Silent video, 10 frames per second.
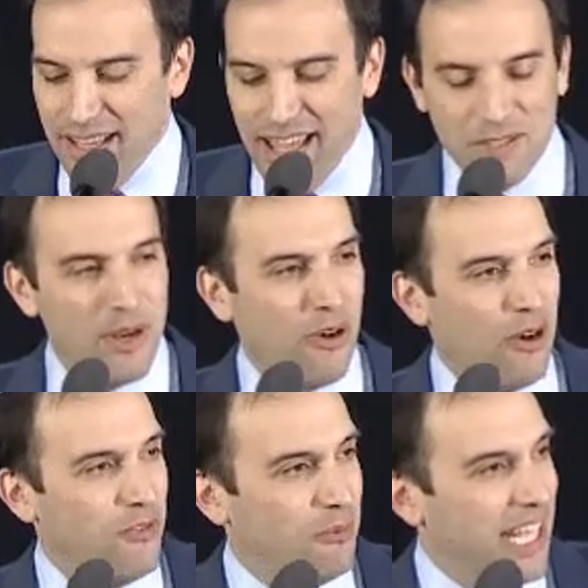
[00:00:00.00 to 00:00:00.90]
As we
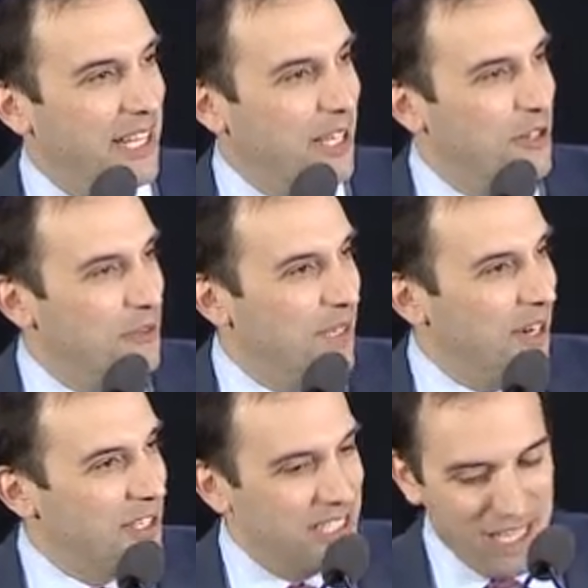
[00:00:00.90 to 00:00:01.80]
heard from Layla Goodman
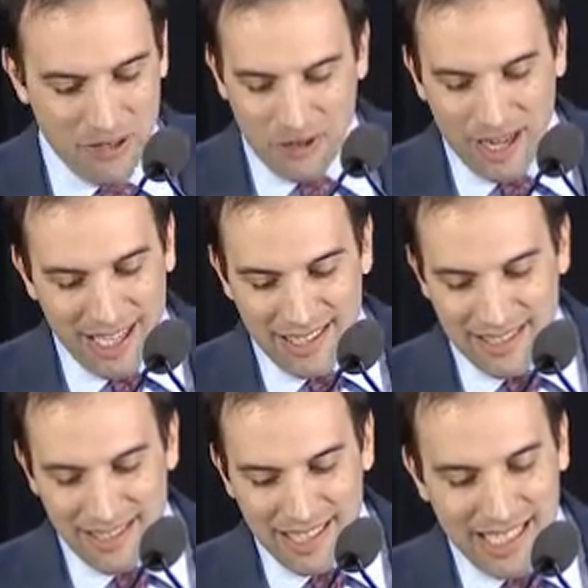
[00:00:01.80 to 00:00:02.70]
on senior
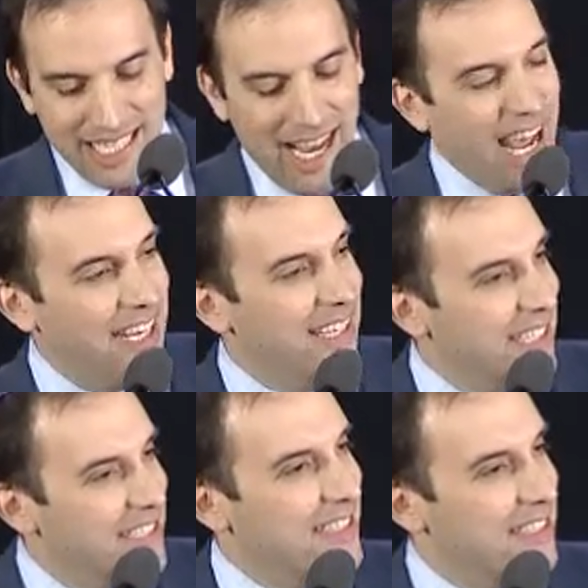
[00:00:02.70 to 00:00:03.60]
night,
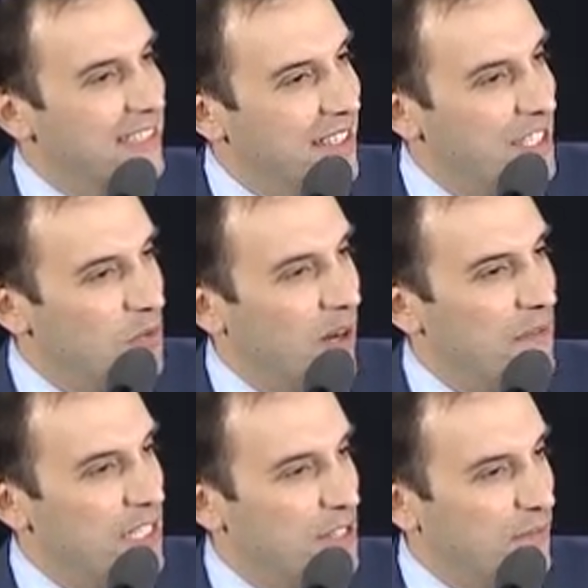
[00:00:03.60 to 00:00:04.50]
kindness is one
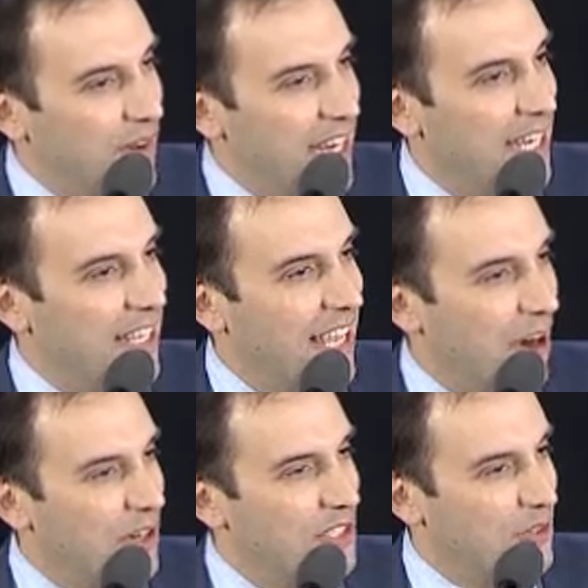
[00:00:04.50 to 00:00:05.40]
of the defining
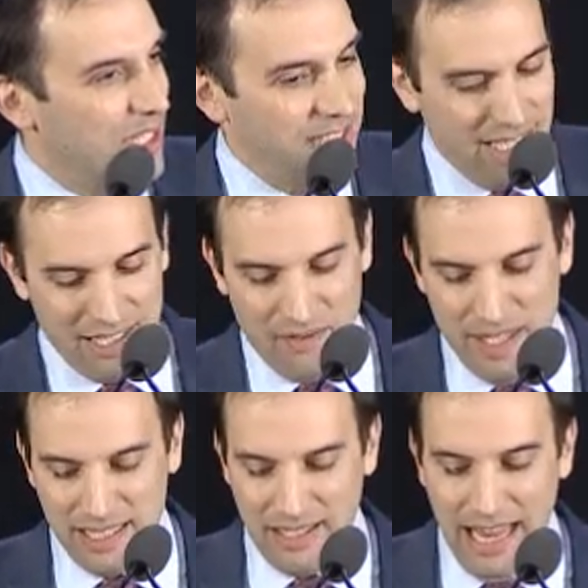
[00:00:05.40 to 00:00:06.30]
characteristics of
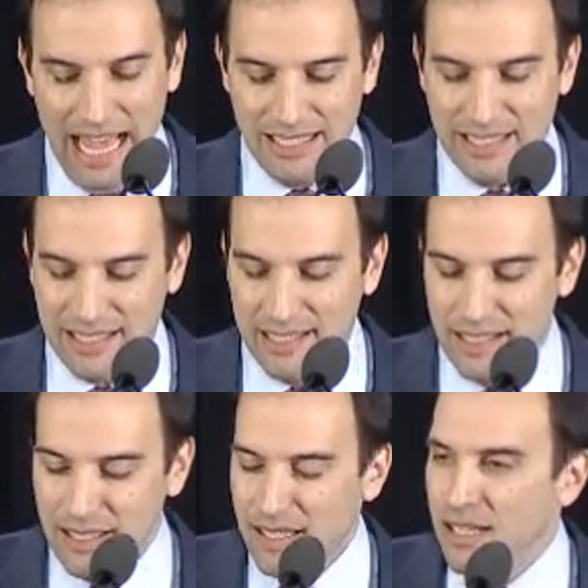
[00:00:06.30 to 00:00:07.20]
this class.
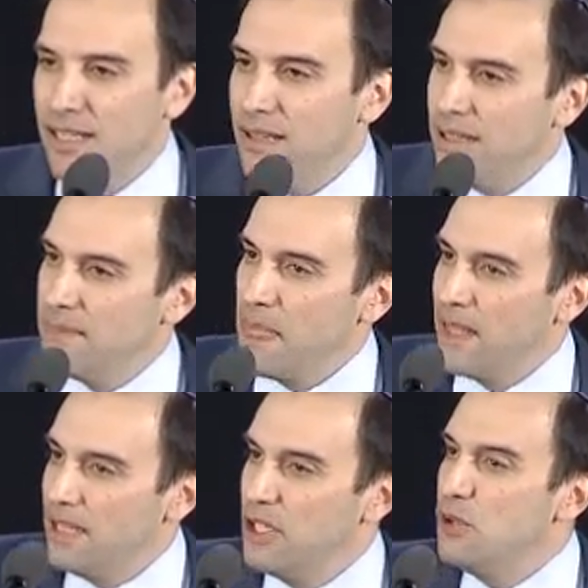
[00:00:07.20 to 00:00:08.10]

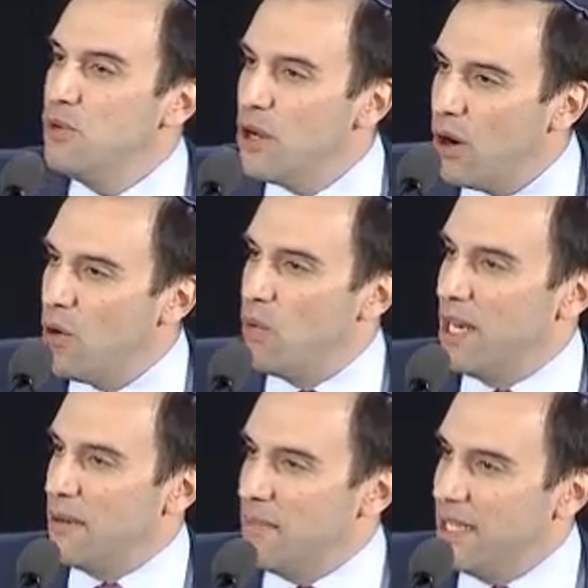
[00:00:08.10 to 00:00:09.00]
You know what
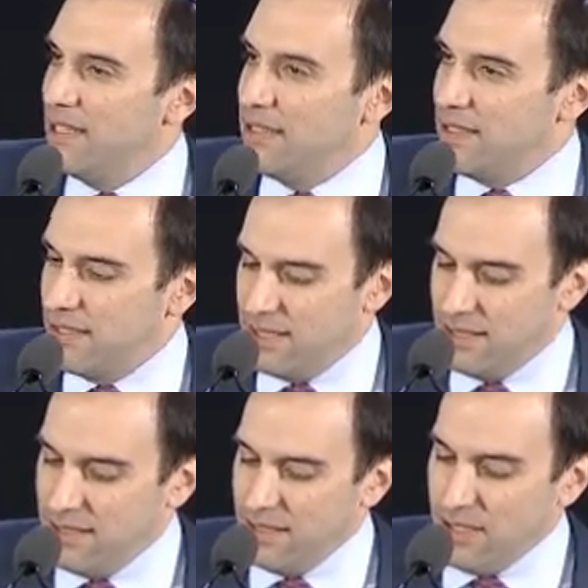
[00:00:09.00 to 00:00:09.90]
it means
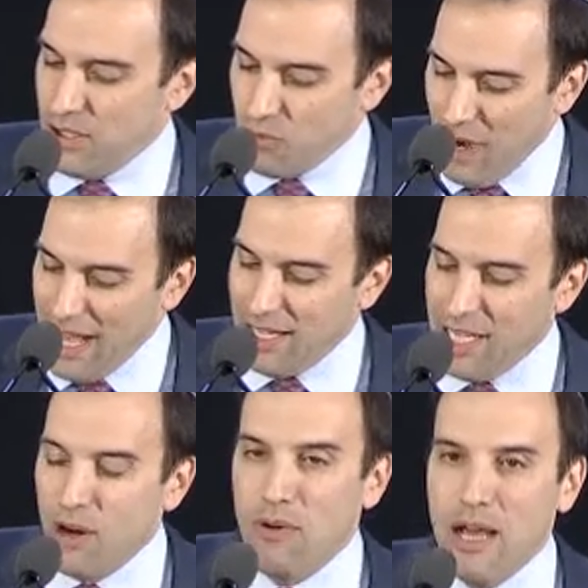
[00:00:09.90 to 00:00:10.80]
to
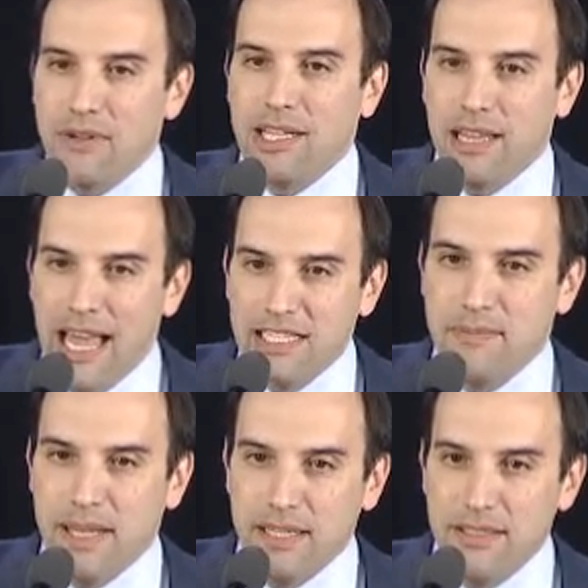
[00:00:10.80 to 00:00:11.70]
rally around a
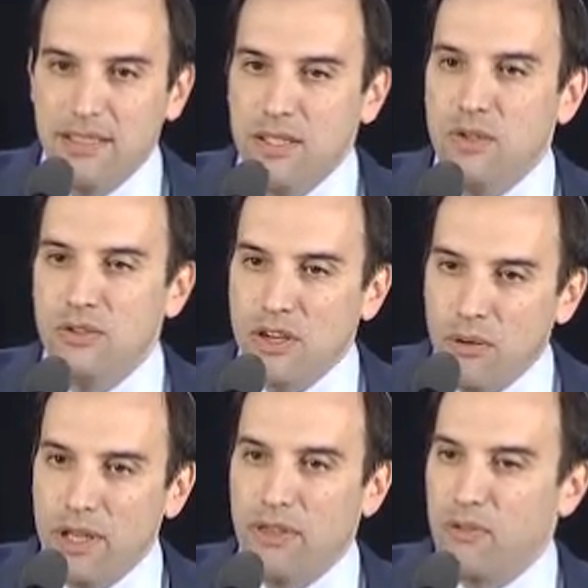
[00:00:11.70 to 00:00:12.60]
classmate who's
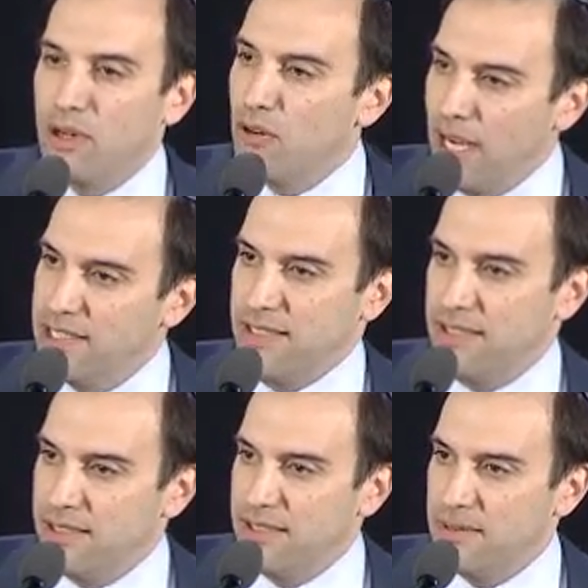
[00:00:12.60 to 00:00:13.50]
going through a
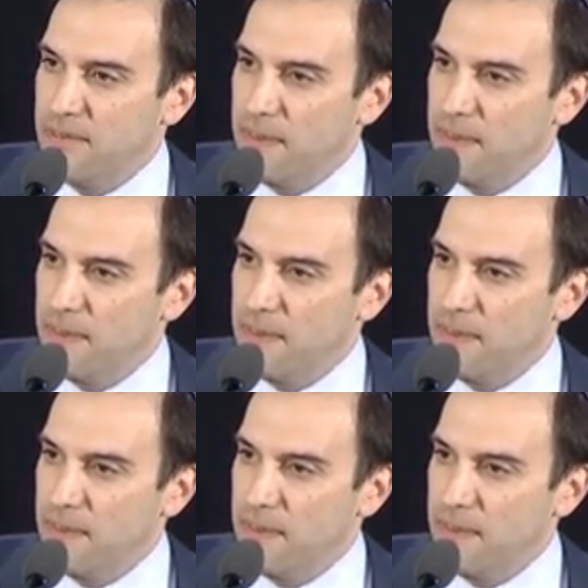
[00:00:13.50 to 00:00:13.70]
crisis.